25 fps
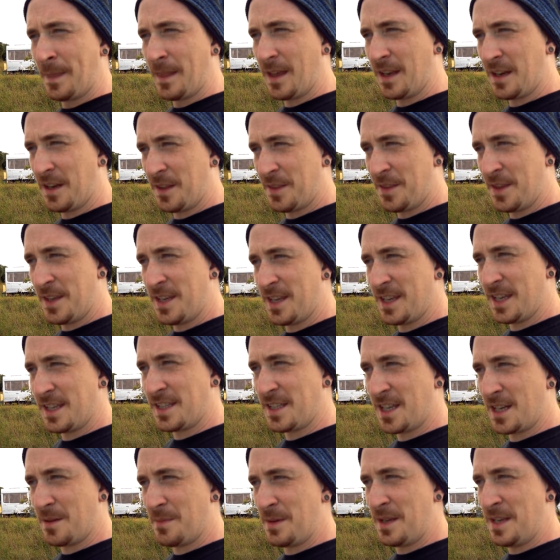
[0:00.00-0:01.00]
and I think
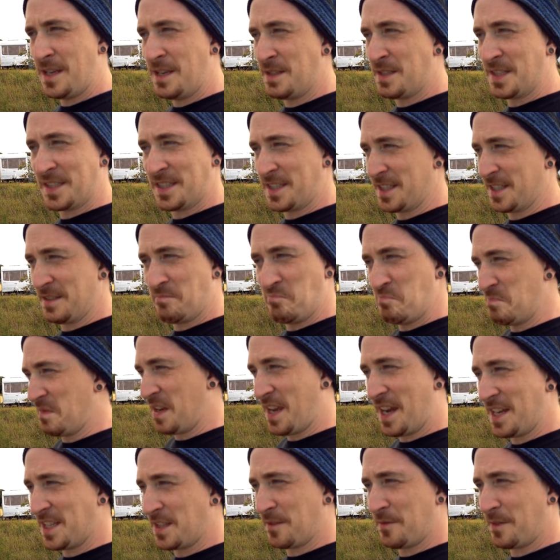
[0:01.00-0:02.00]
it's going to be just a
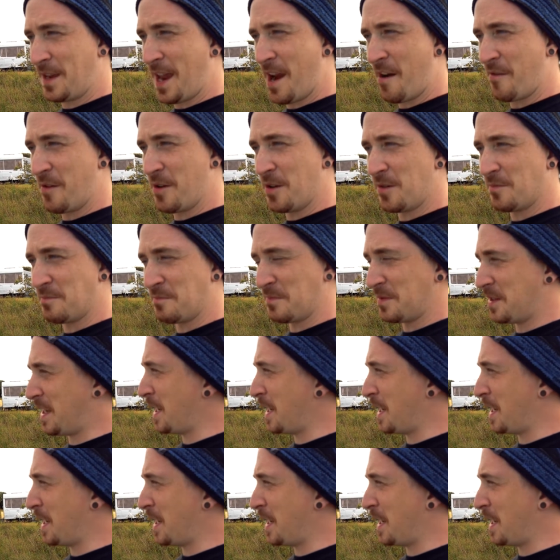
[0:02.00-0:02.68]
case of carry on,